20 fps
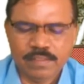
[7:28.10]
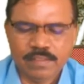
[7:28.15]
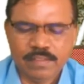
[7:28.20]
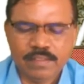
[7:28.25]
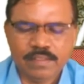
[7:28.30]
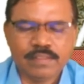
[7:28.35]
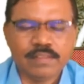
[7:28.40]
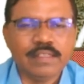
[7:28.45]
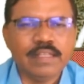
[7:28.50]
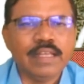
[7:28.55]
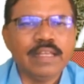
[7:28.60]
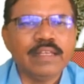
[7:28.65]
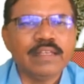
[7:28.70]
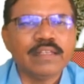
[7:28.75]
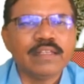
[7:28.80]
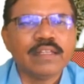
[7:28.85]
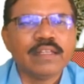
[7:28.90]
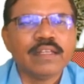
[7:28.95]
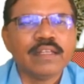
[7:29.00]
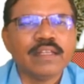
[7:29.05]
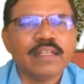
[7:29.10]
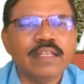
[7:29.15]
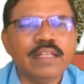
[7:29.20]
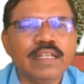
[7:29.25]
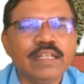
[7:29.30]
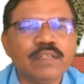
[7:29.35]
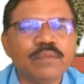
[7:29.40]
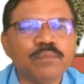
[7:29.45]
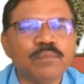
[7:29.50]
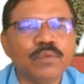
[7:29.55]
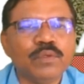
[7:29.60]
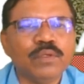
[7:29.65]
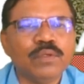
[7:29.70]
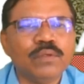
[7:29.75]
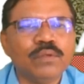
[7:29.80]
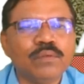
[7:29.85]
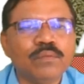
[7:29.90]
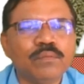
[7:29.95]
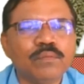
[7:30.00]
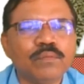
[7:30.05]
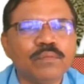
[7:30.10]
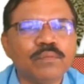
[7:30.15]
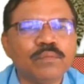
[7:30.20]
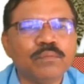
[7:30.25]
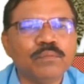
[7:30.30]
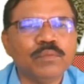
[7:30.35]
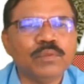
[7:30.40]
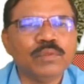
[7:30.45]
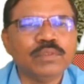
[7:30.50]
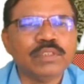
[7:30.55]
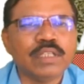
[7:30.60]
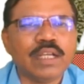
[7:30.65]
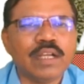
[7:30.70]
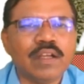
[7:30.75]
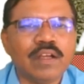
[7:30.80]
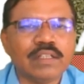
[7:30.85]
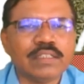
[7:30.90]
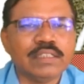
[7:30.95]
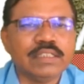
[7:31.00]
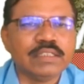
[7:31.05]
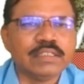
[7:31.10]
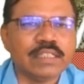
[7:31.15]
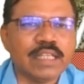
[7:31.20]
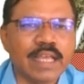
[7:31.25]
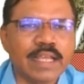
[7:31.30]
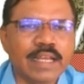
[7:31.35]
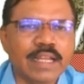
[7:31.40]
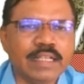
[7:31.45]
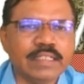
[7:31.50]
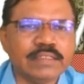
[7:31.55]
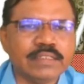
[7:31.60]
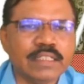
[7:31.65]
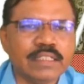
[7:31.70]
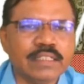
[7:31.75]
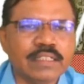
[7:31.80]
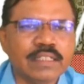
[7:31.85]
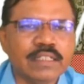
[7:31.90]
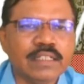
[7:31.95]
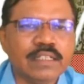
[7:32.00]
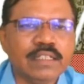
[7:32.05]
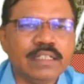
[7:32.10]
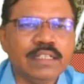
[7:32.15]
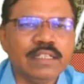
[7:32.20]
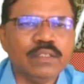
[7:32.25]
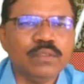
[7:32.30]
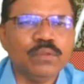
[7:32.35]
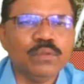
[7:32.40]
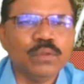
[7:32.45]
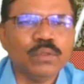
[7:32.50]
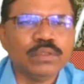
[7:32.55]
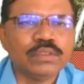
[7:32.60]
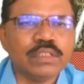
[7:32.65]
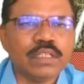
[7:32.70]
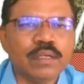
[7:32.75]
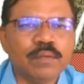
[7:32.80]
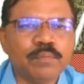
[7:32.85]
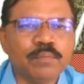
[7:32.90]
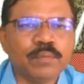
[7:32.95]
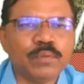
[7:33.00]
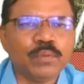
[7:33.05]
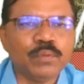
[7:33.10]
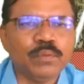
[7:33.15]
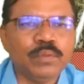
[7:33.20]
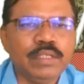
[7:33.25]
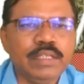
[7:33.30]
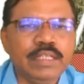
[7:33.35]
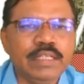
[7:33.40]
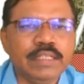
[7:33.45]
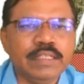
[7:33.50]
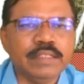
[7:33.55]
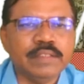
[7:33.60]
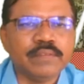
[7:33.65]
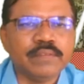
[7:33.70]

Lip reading: Then it moves along this direction. It goes up to D.